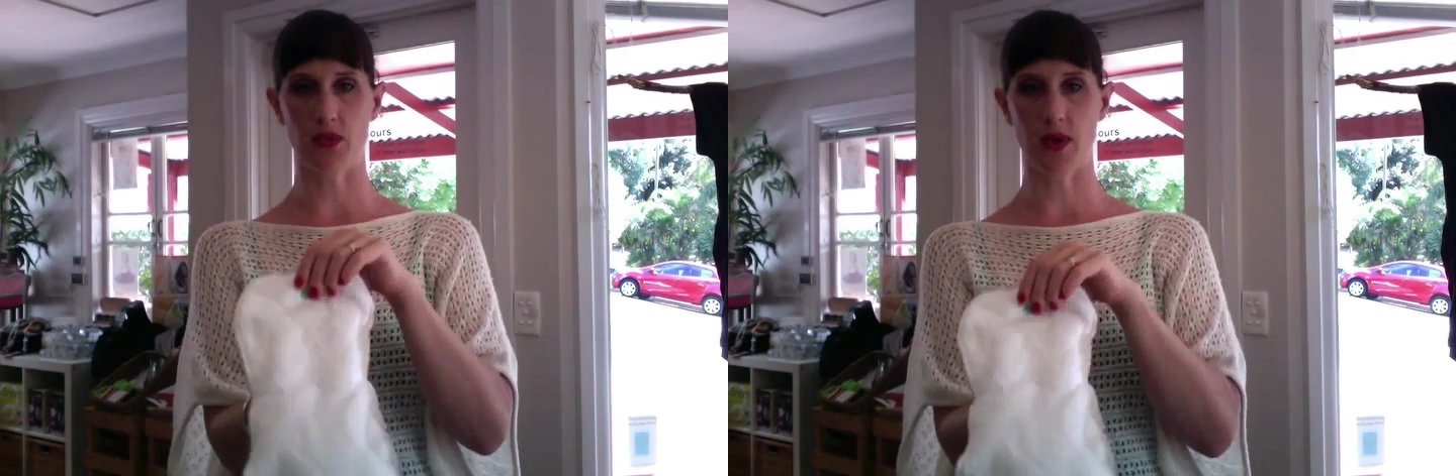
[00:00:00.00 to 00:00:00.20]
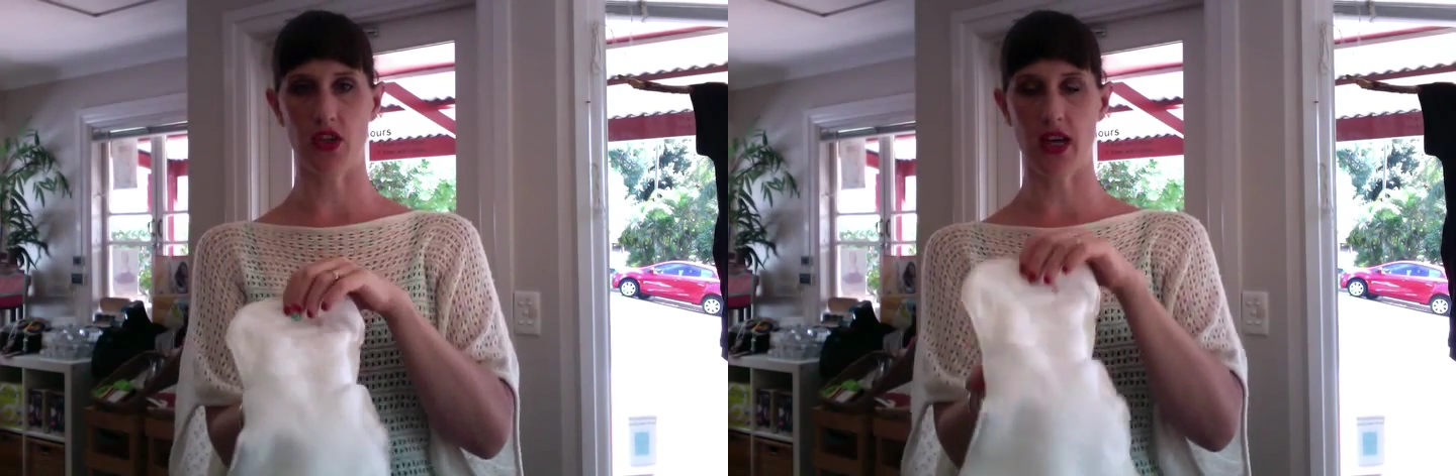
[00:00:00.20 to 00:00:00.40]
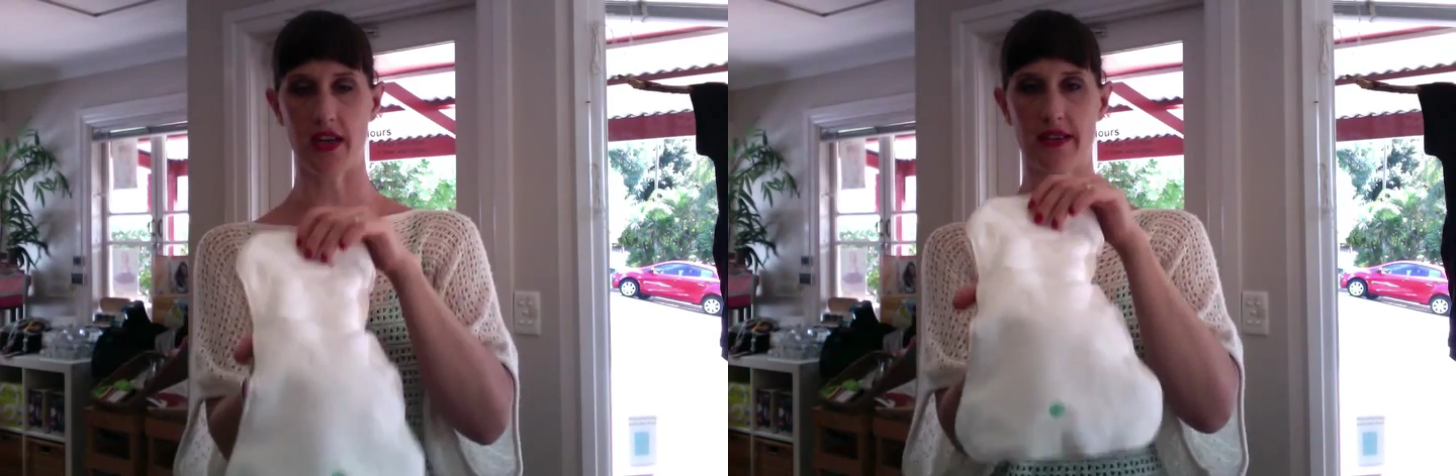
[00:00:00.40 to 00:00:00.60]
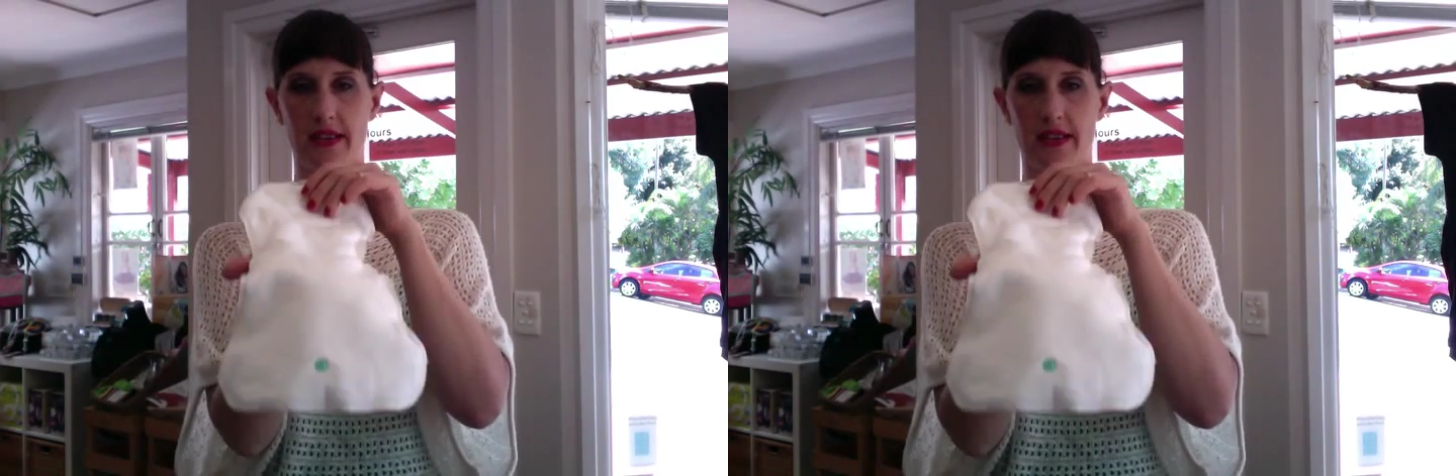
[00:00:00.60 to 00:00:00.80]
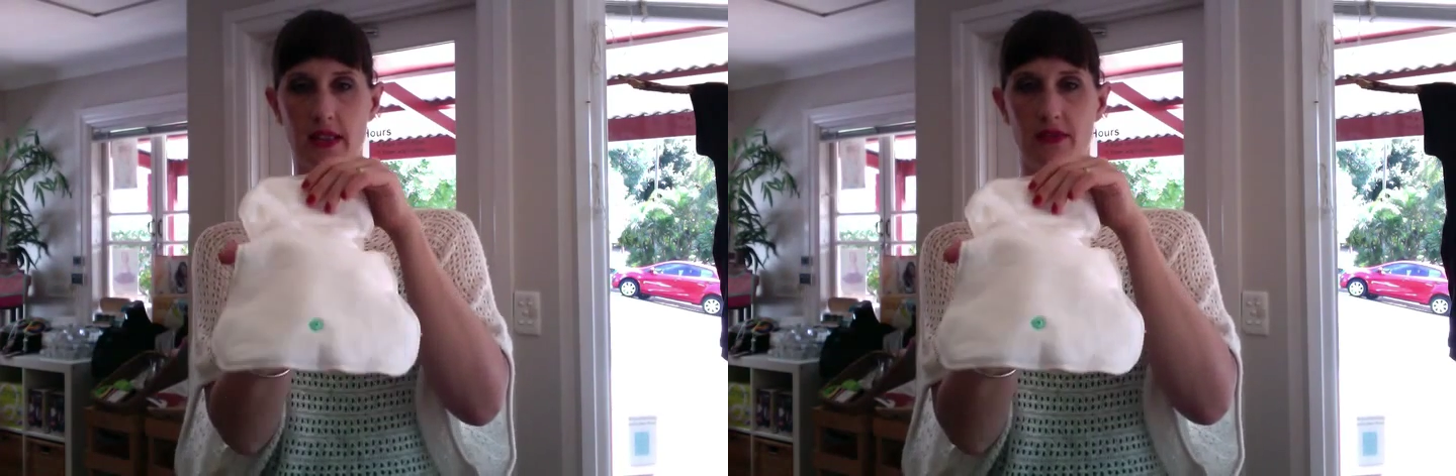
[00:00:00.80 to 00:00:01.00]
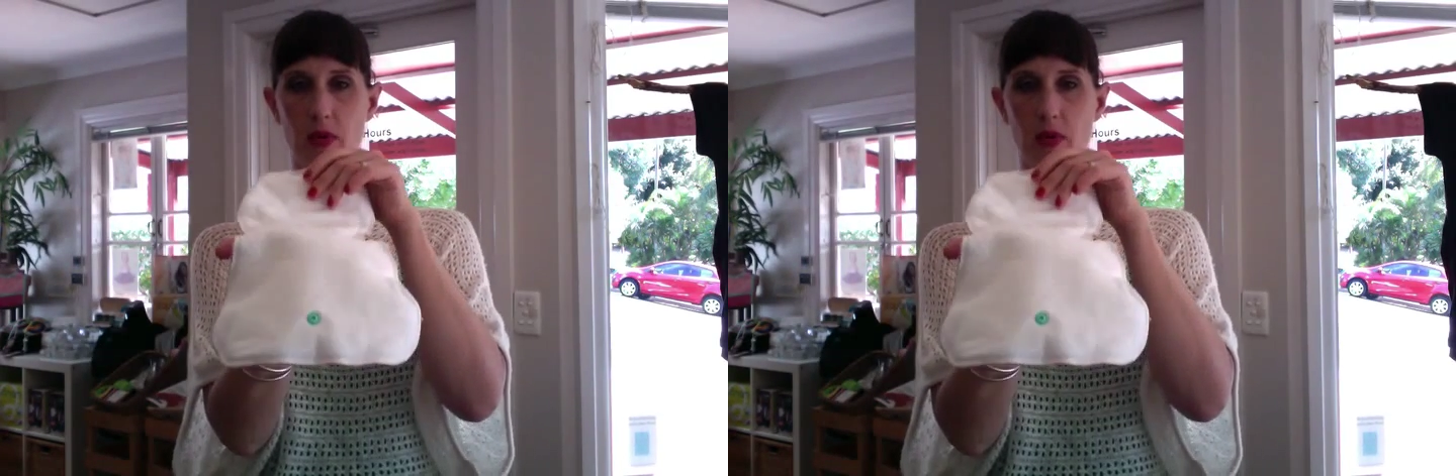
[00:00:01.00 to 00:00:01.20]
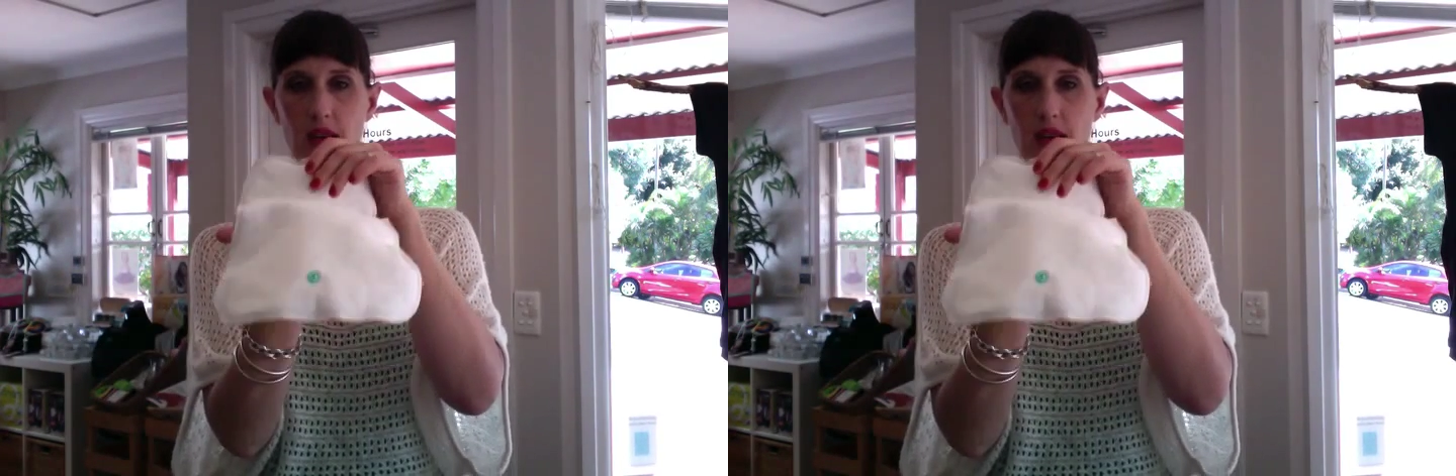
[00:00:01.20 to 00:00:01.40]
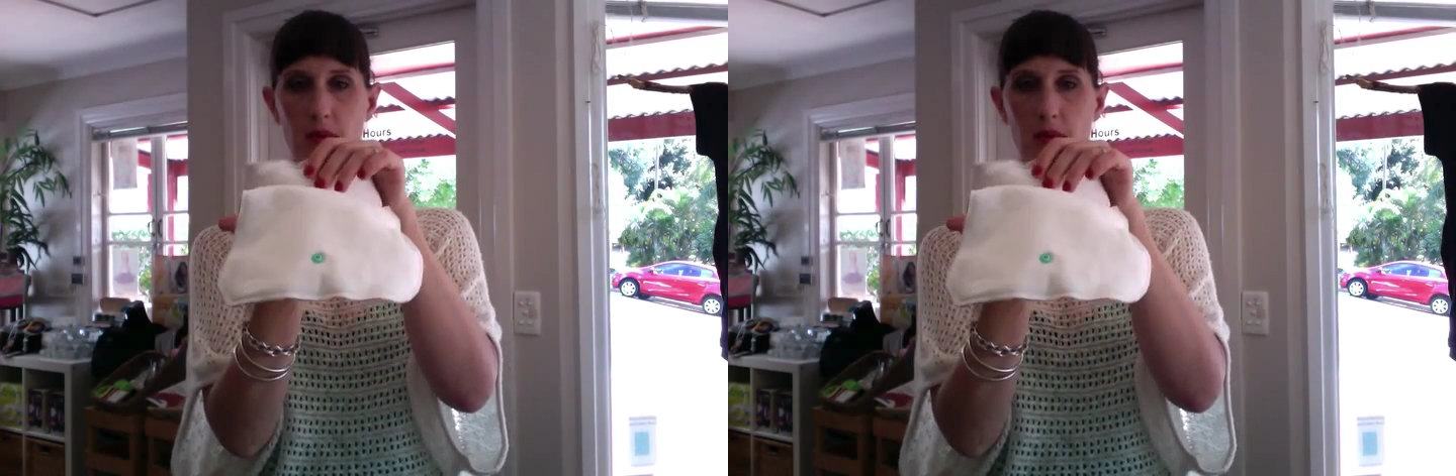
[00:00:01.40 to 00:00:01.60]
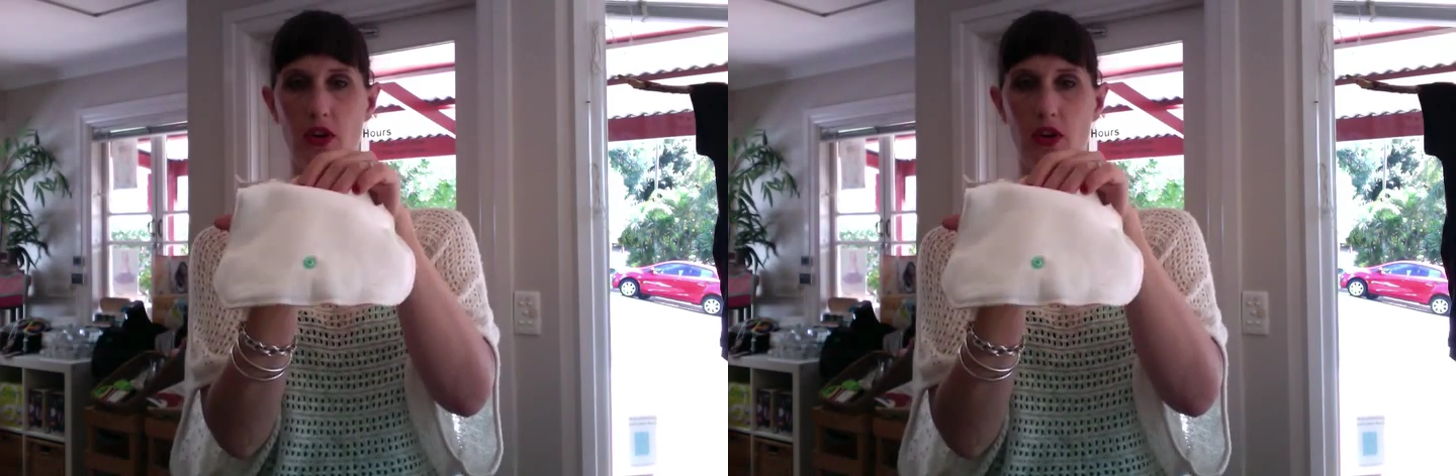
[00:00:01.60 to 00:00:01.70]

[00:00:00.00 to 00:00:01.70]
when you change the size of your pocket nappy,